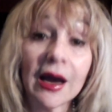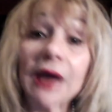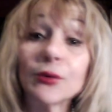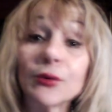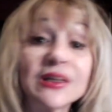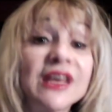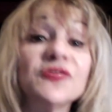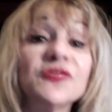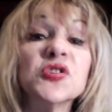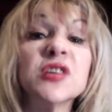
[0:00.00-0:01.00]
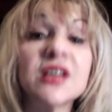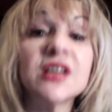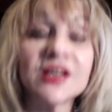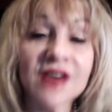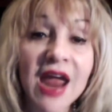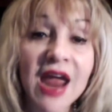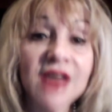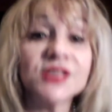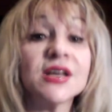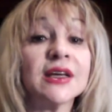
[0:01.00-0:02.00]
I will give you great